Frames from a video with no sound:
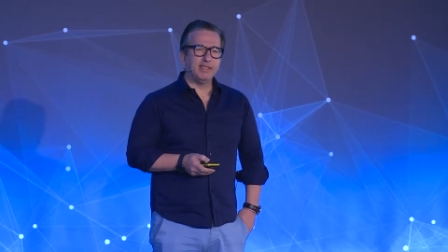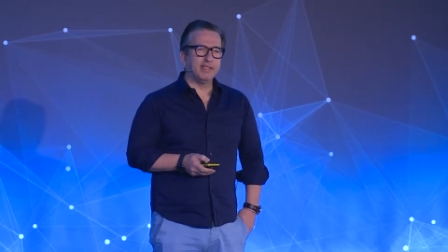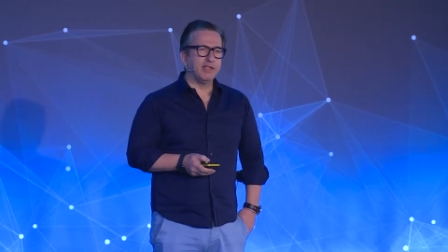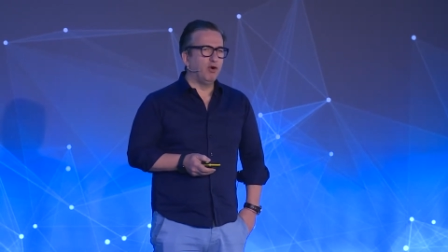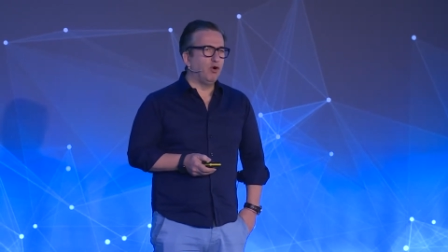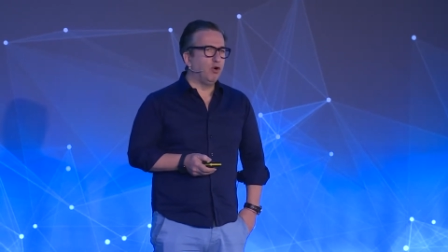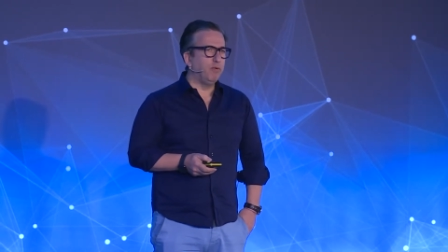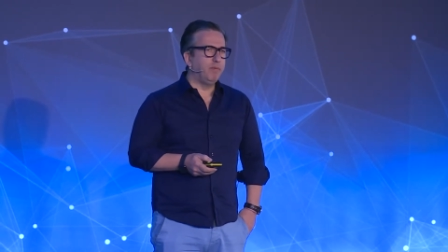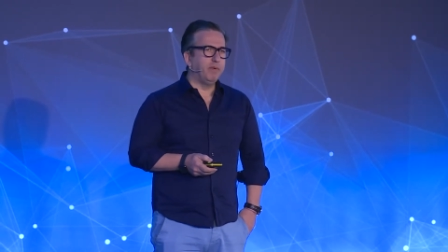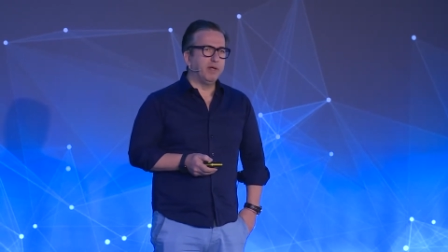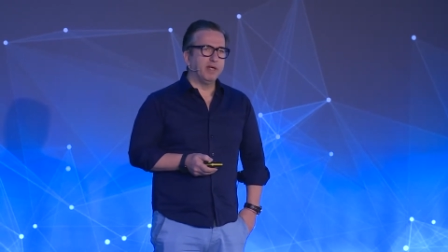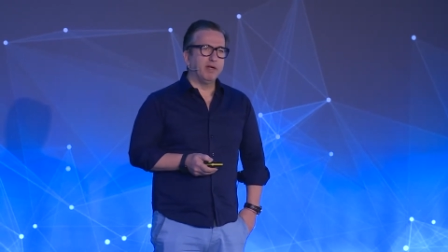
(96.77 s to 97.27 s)

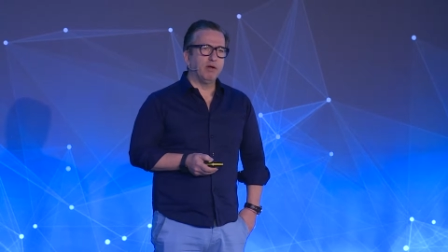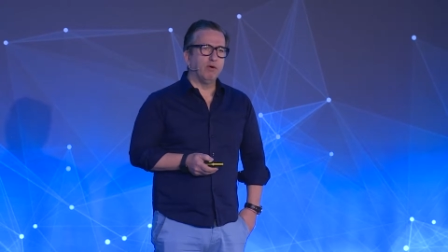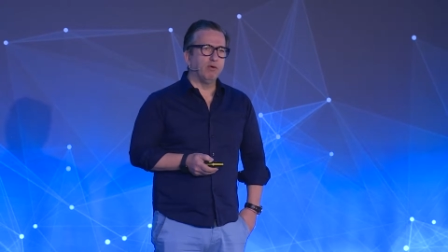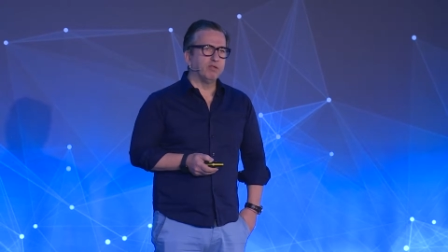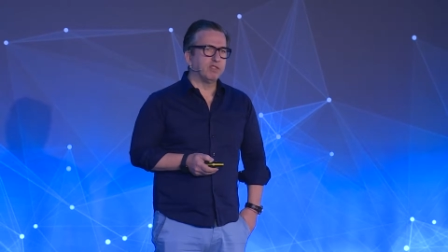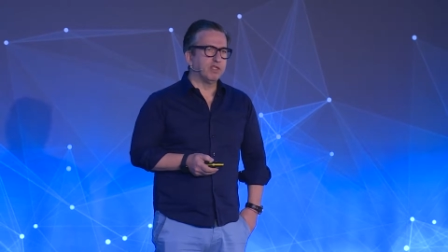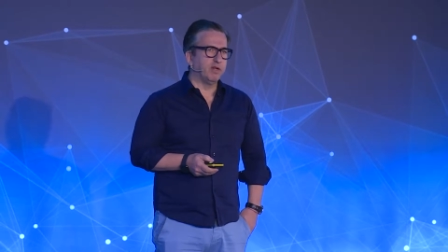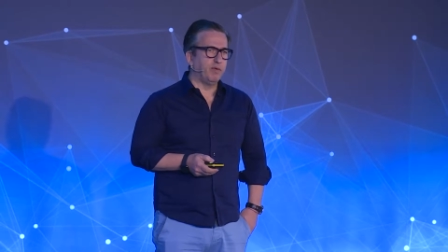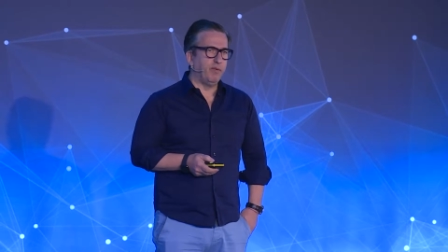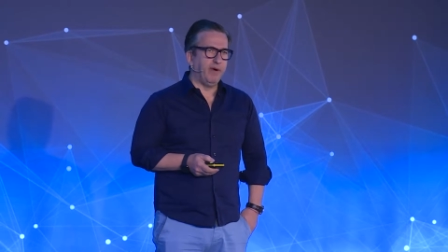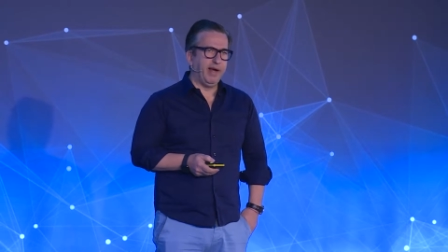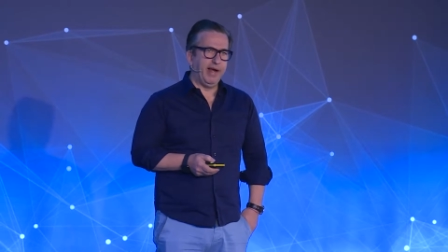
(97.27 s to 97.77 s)
hope he goes
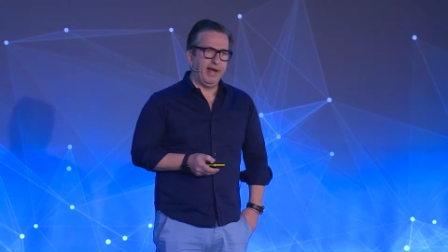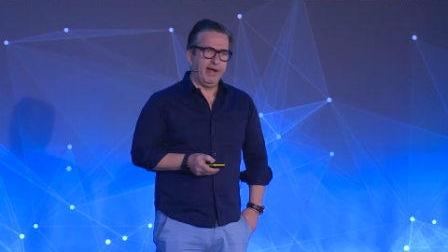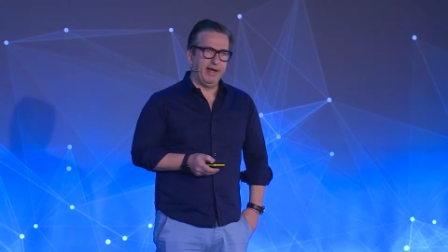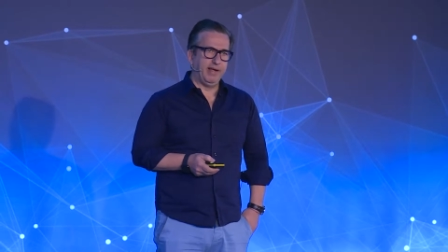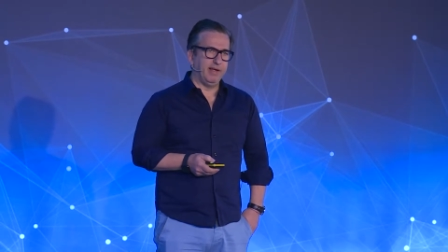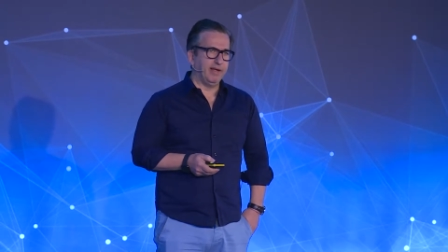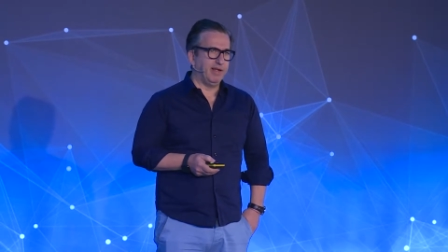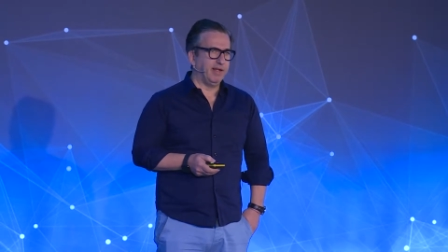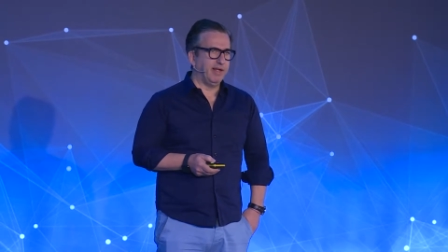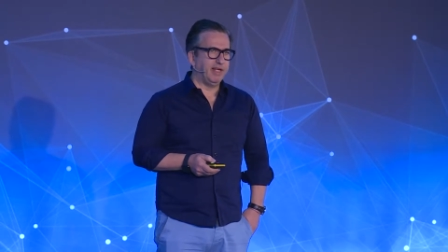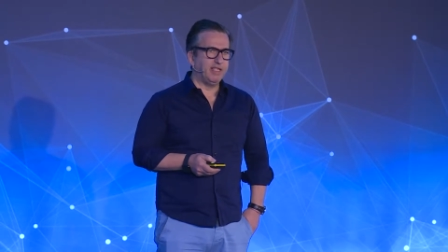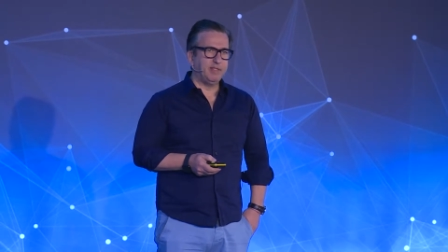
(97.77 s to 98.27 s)
away.
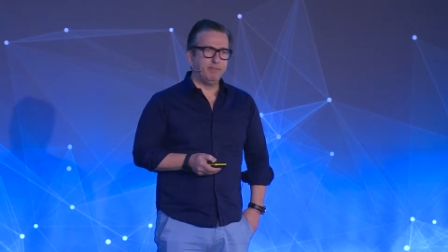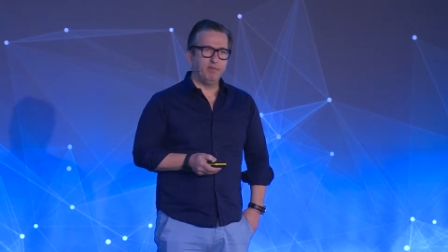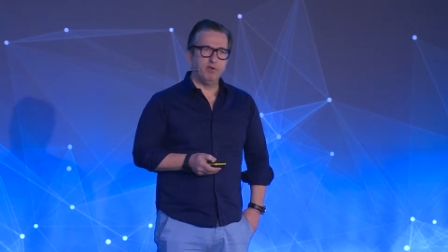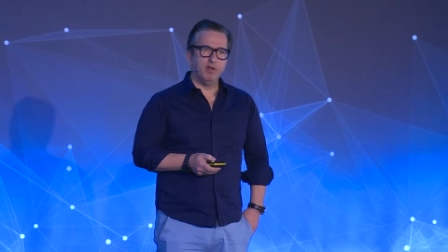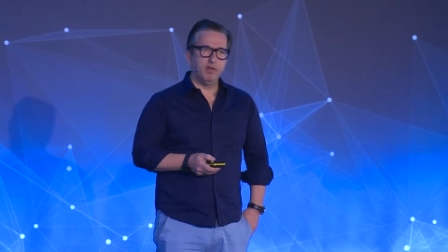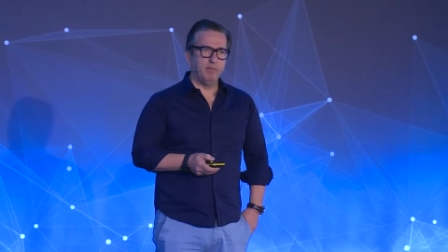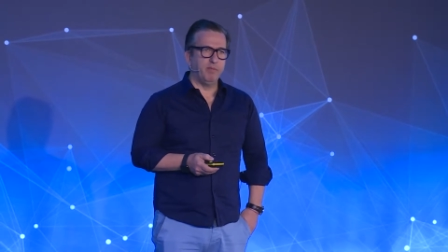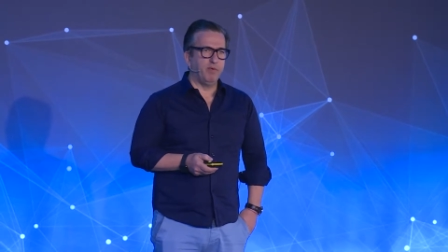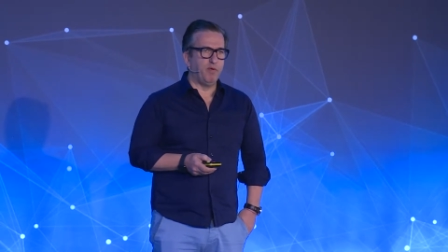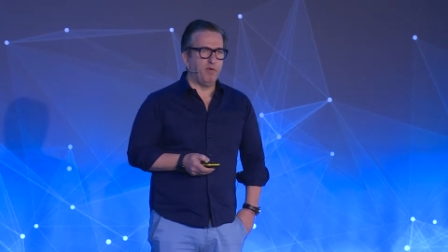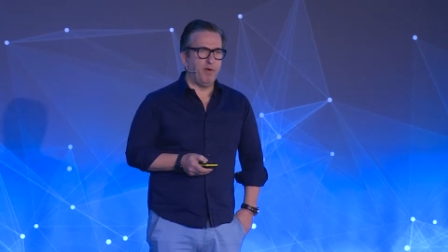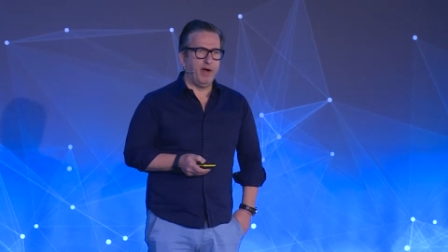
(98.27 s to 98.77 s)
Let's put
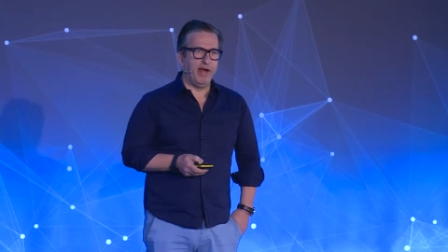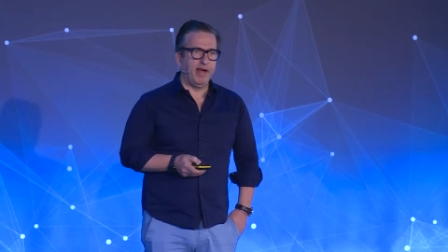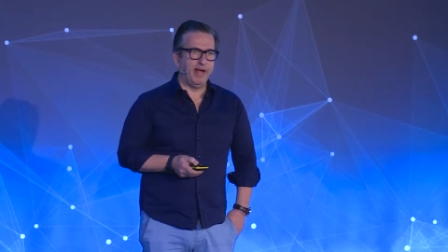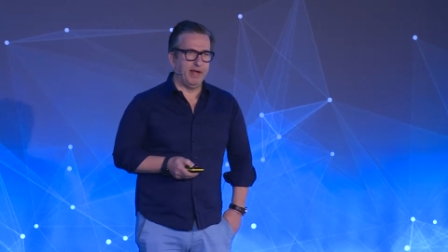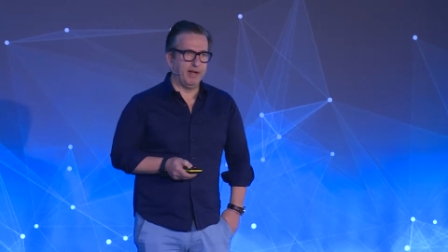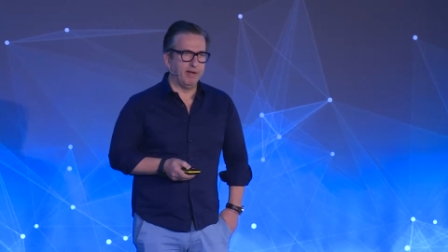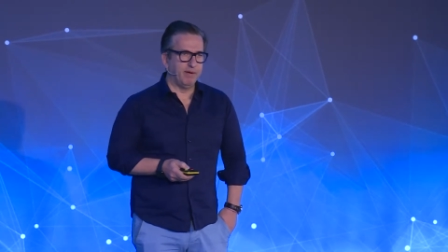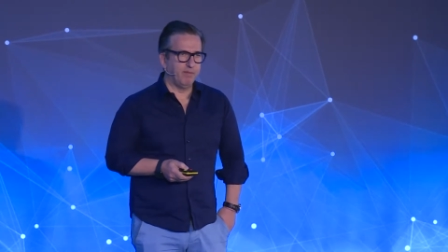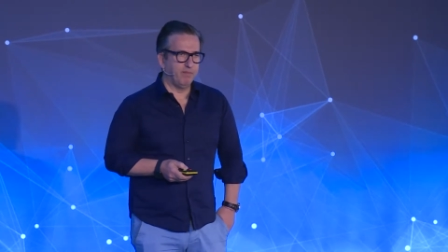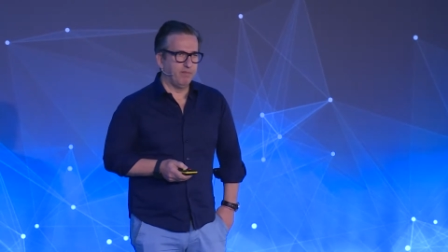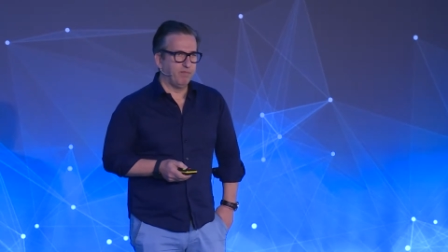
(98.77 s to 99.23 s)
him away.